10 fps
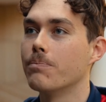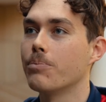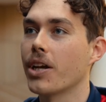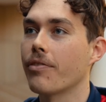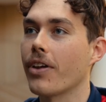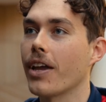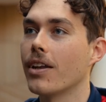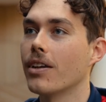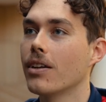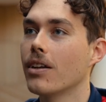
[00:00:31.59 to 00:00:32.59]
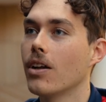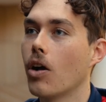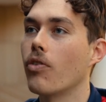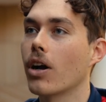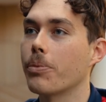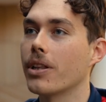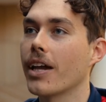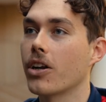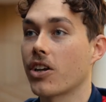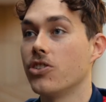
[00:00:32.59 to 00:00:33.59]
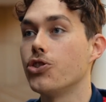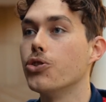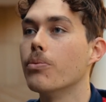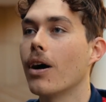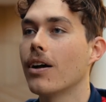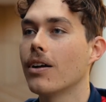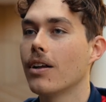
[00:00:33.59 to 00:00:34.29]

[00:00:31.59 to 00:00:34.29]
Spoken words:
being a fan of rugby league, a consumer,